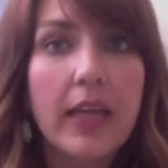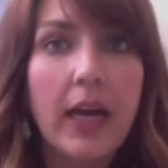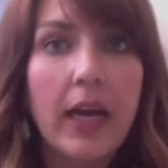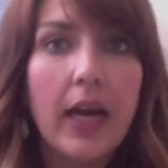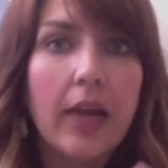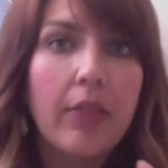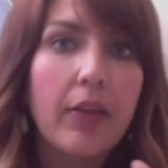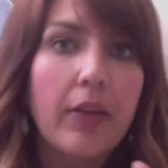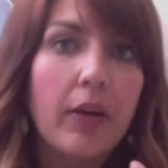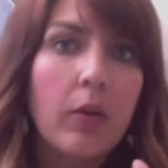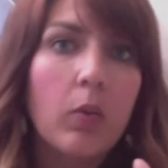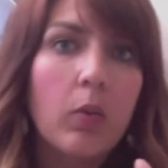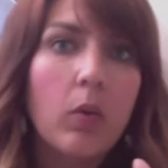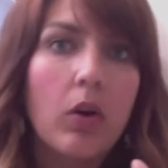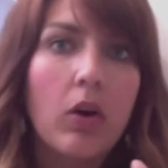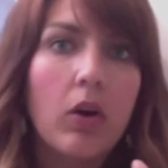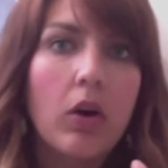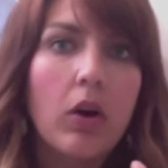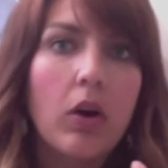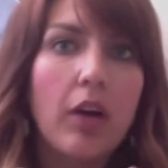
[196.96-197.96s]
there
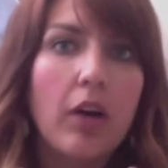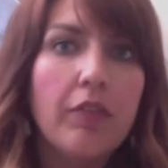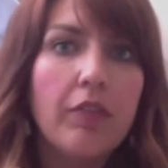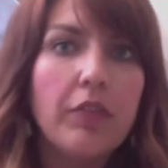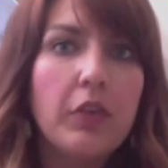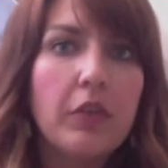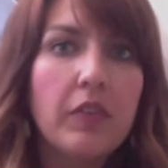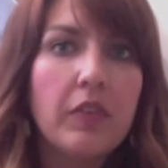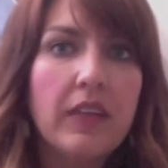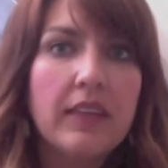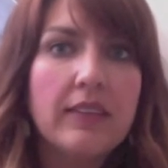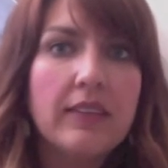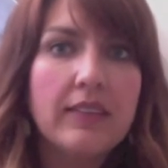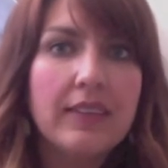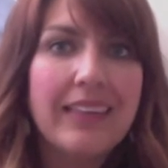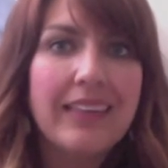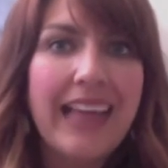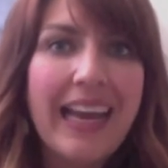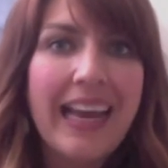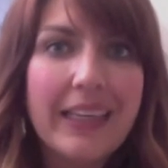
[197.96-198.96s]
were a few
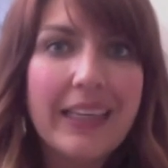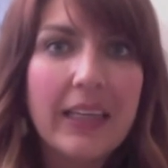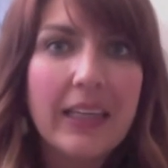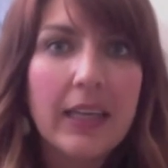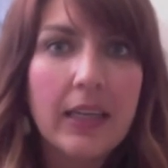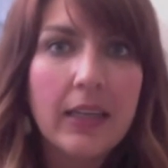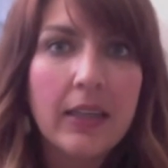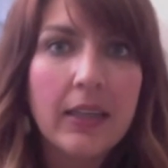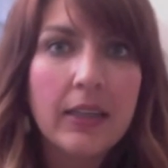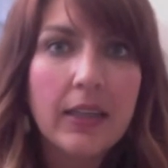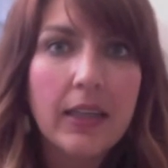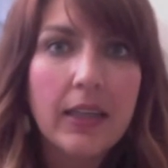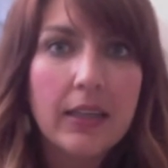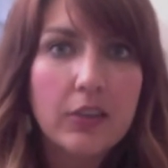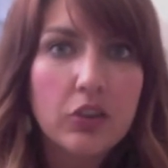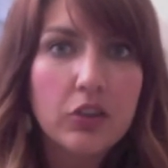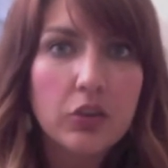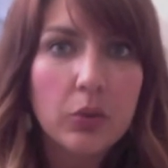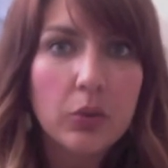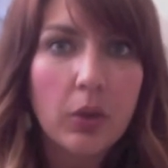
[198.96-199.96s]
things lacking in
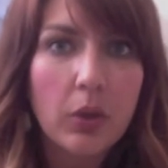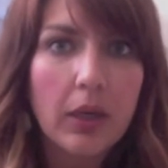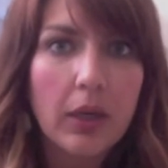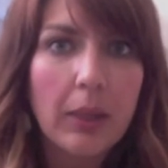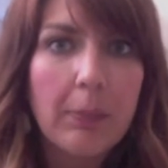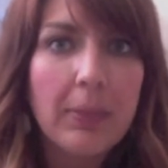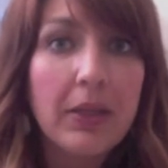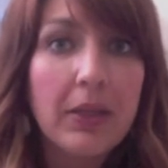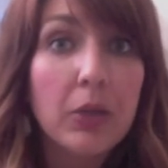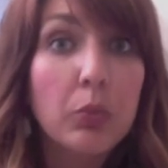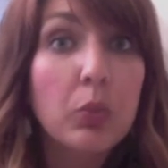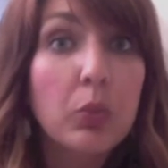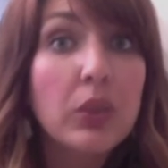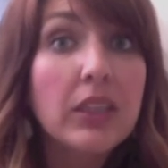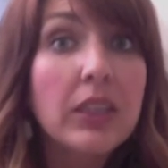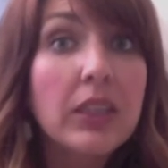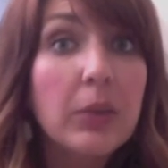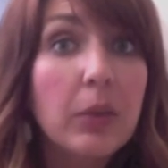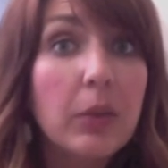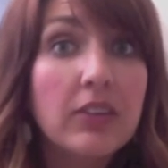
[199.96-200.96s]
the story, but it
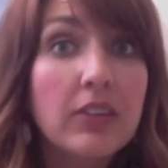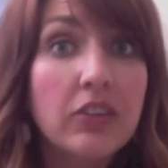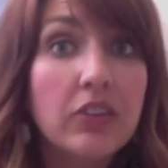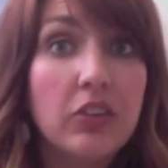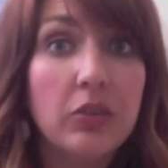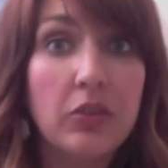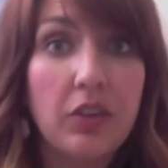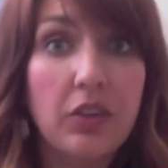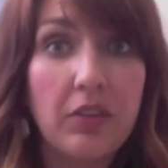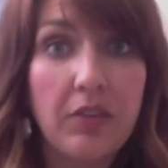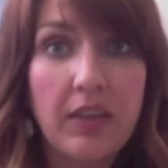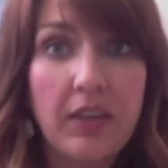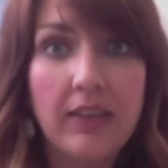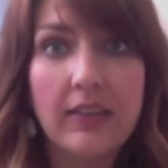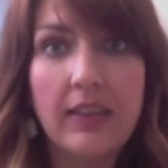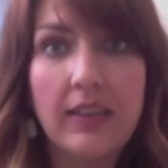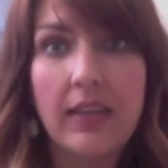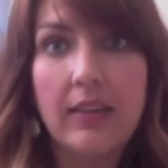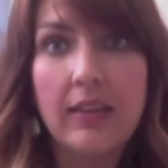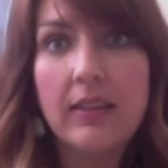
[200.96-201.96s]
really was due to the fact
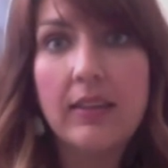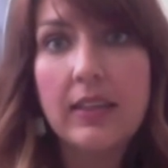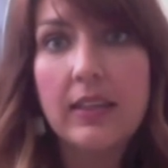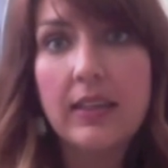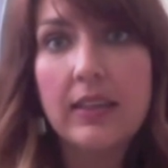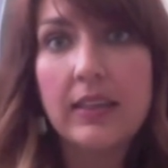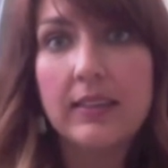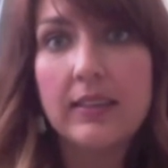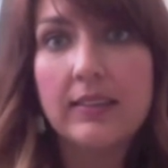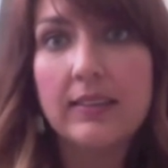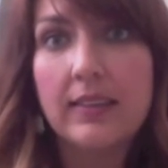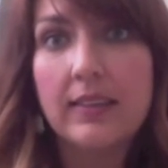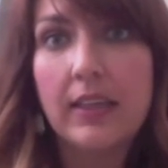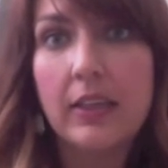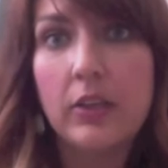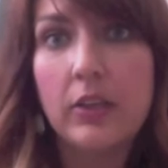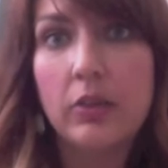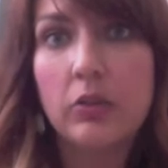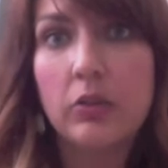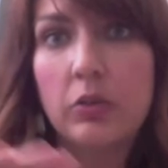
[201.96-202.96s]
that I think that
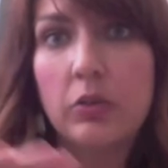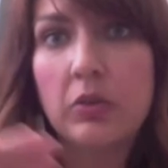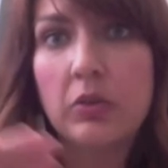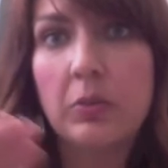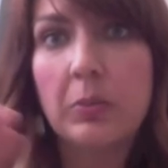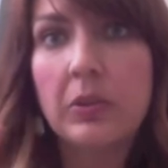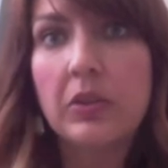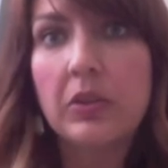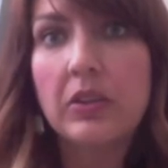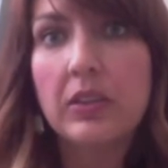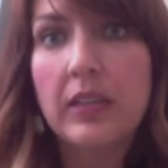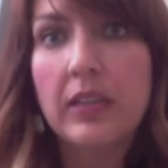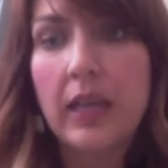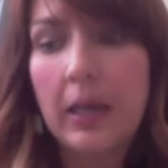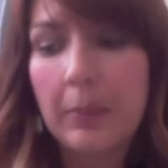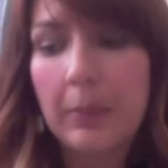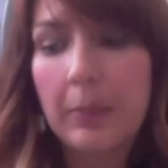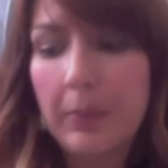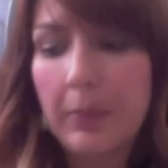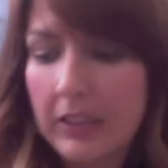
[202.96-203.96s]
C.A. Kunz was building
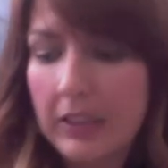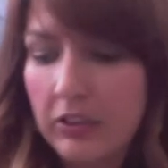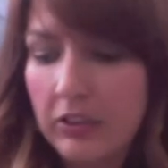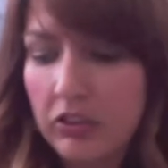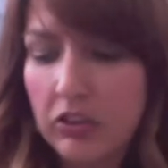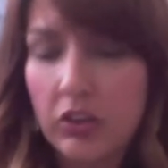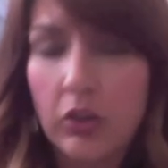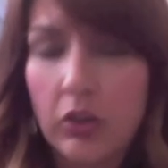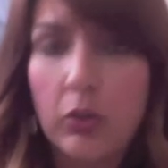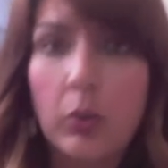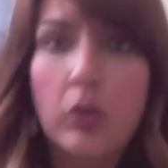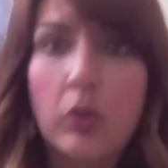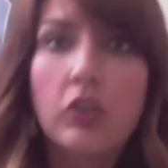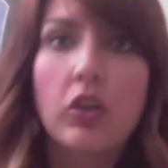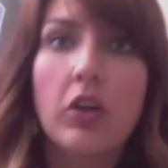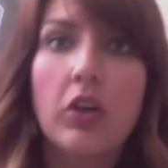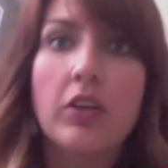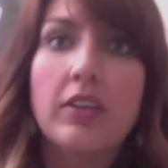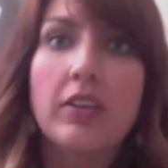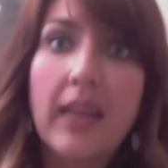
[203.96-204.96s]
up into
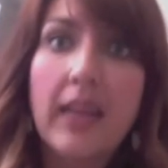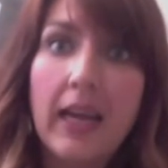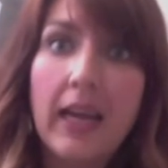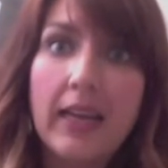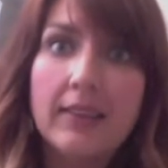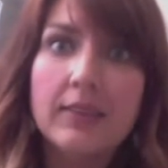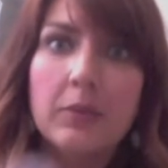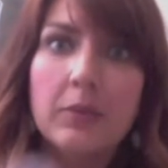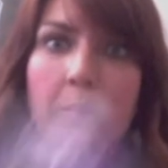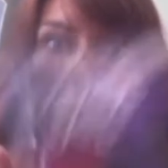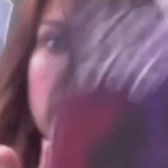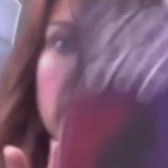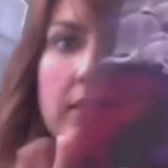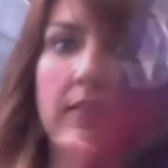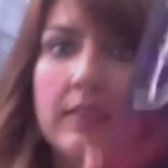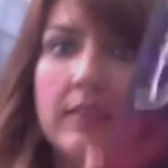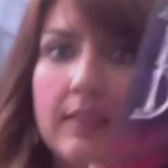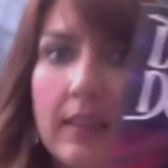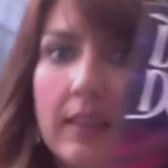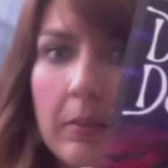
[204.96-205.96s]
Dark Days, which is
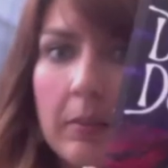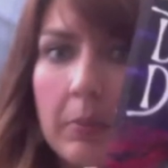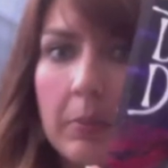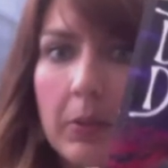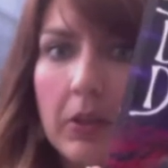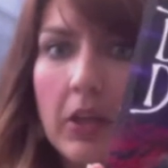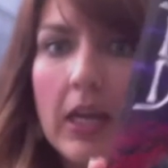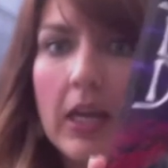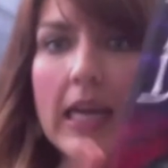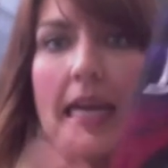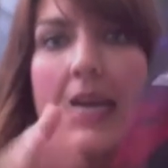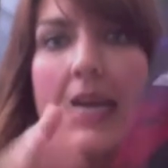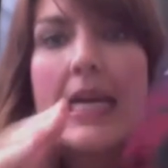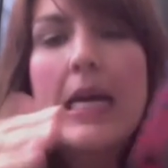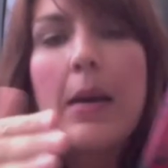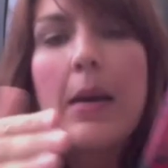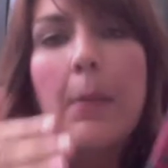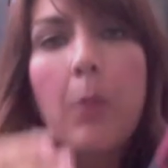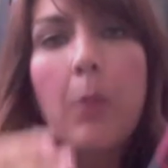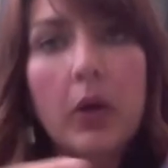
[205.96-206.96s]
the second book.
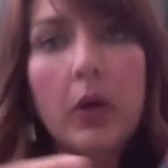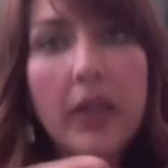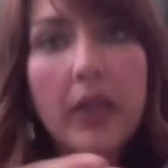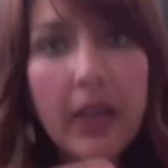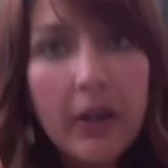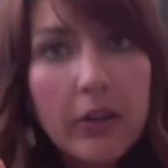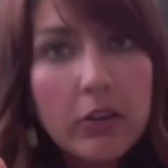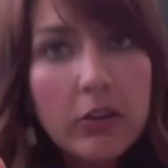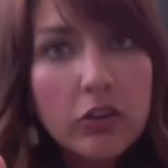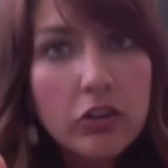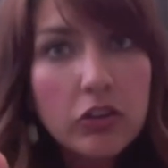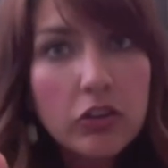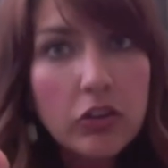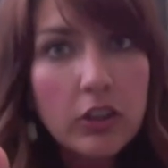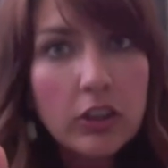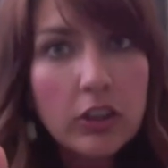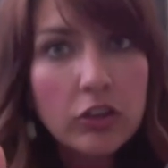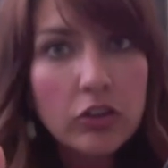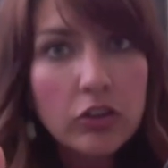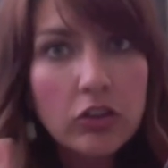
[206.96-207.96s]
More characters are
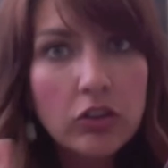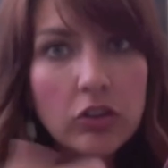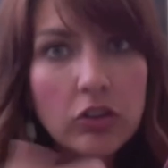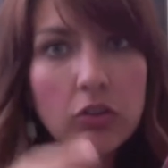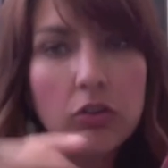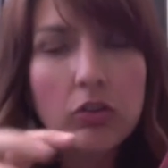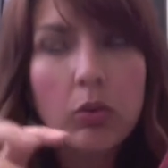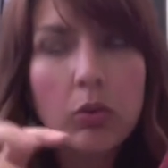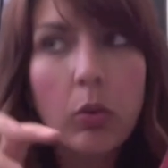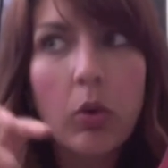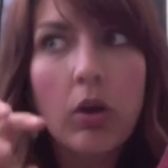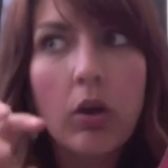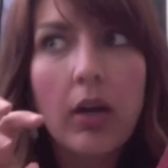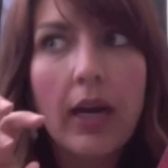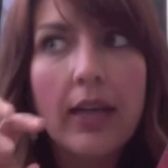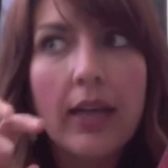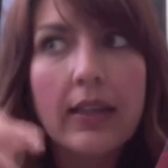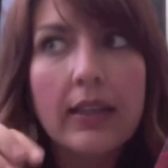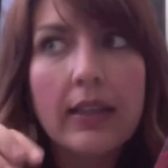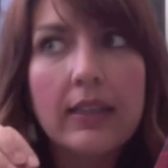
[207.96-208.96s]
introduced, or
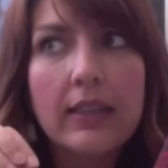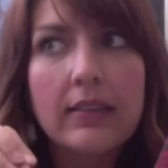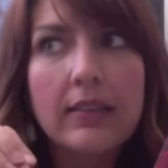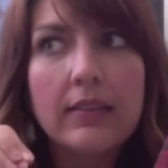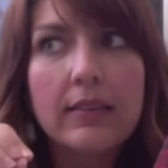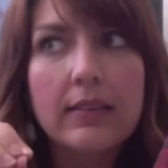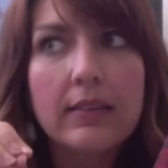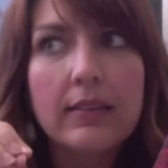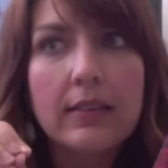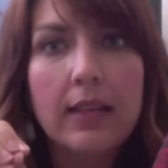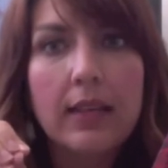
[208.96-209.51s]
at least